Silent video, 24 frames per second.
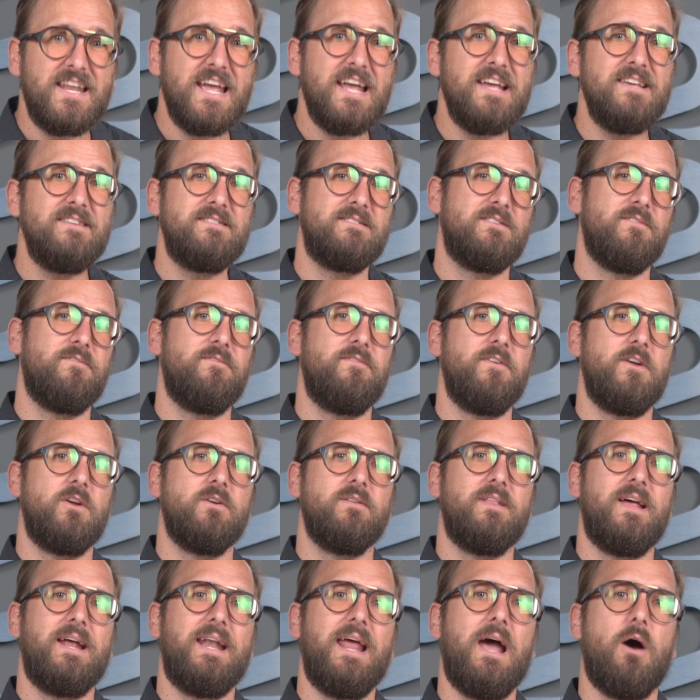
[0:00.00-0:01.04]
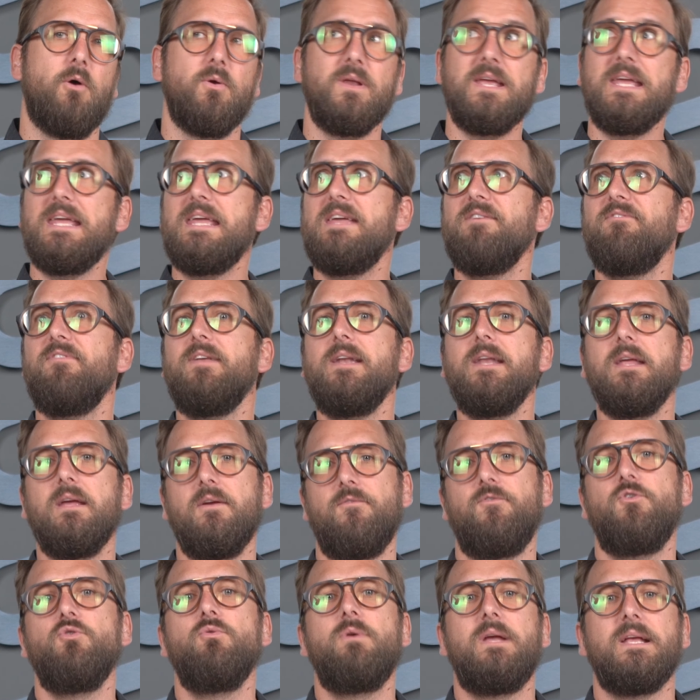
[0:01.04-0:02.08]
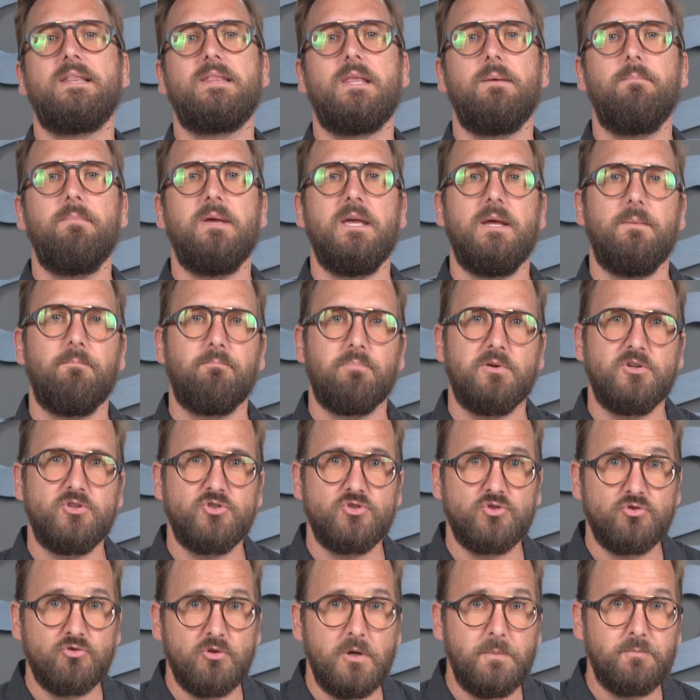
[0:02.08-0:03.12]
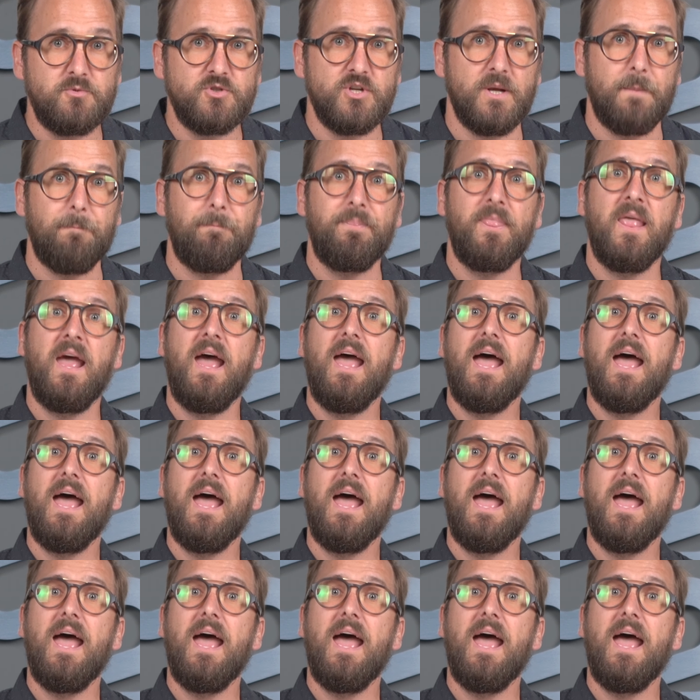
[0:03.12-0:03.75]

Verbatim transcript: days to figure that out, even if you get them in prescription.